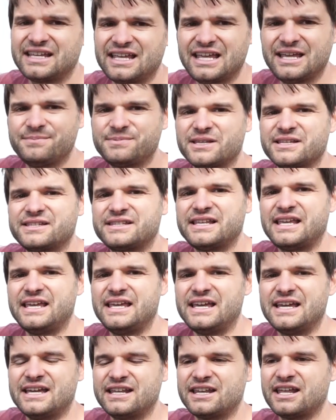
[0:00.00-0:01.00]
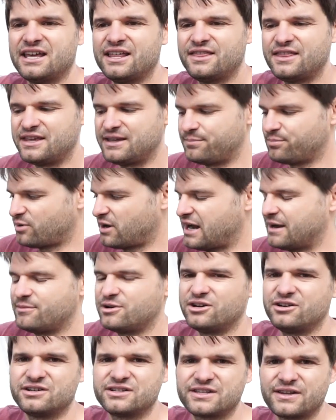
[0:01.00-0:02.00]
keeps us in the
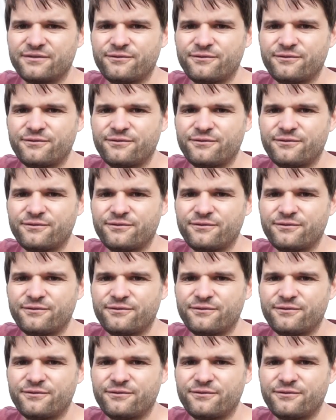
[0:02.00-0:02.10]
parameters